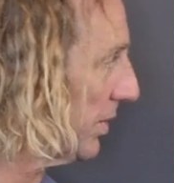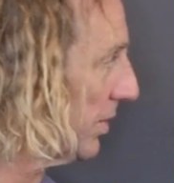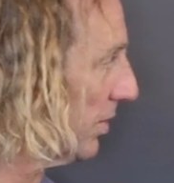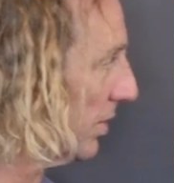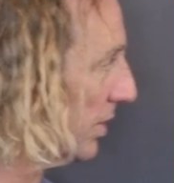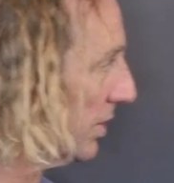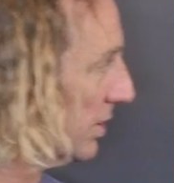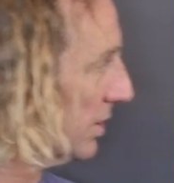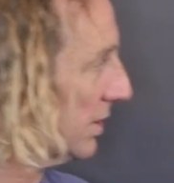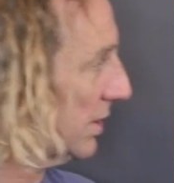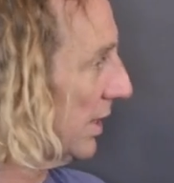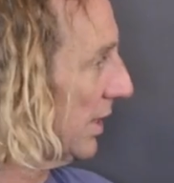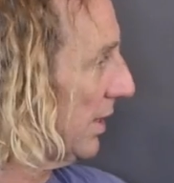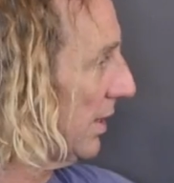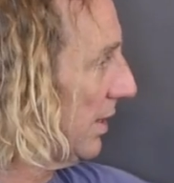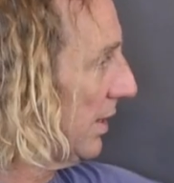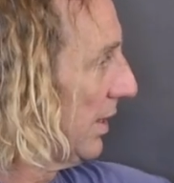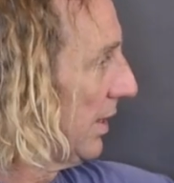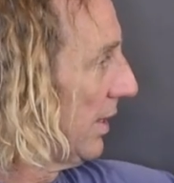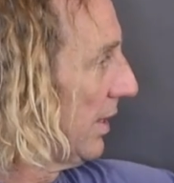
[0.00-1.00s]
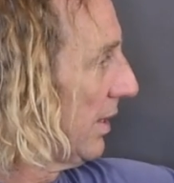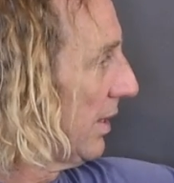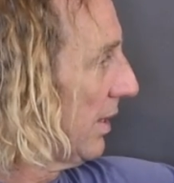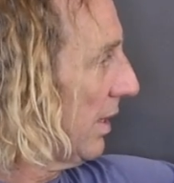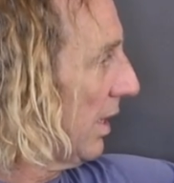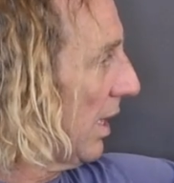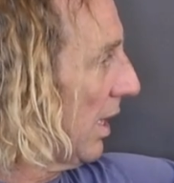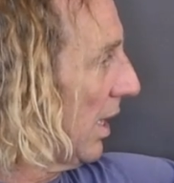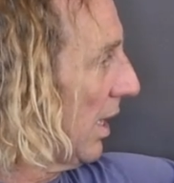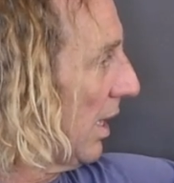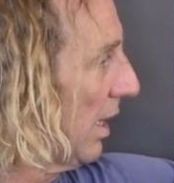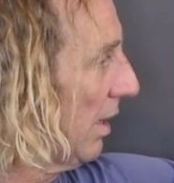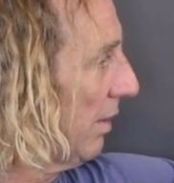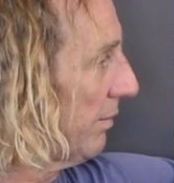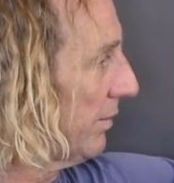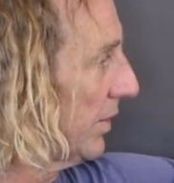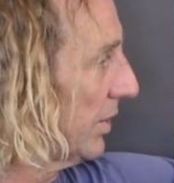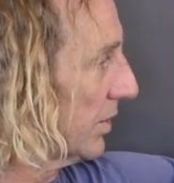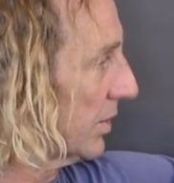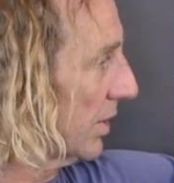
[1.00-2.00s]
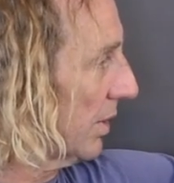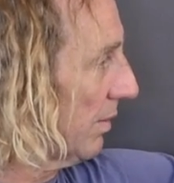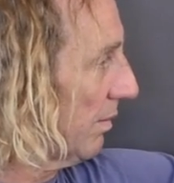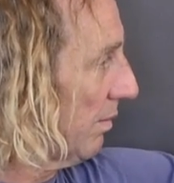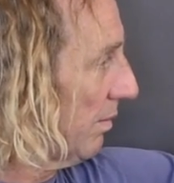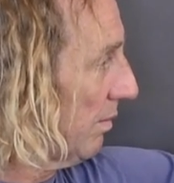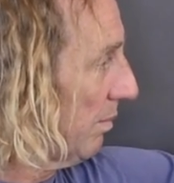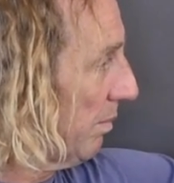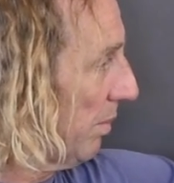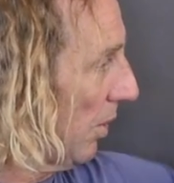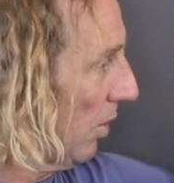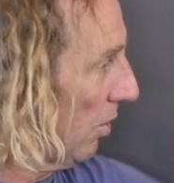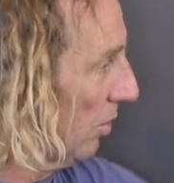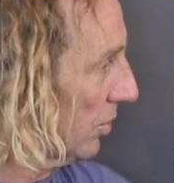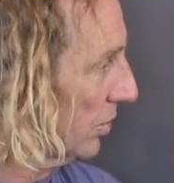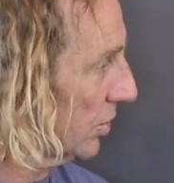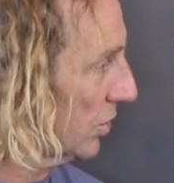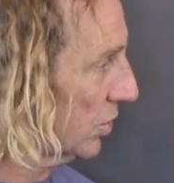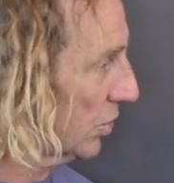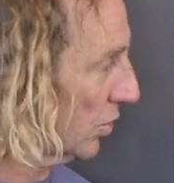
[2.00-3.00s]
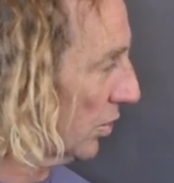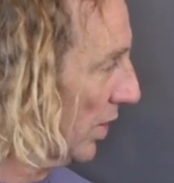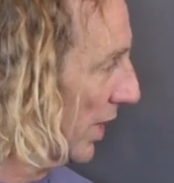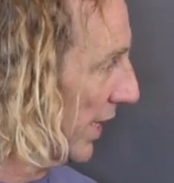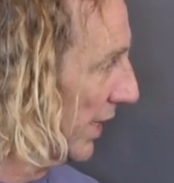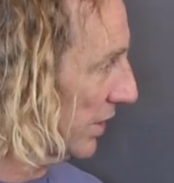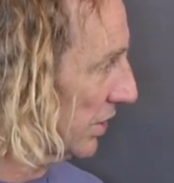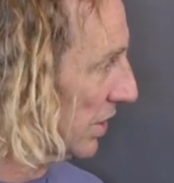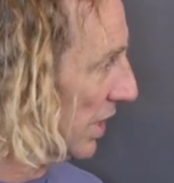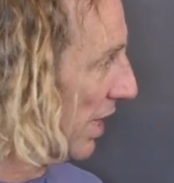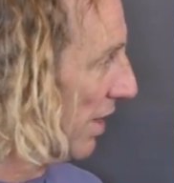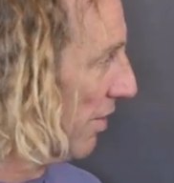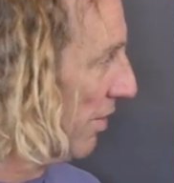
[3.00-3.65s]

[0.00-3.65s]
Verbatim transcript: And you can see um, there's a pulse trace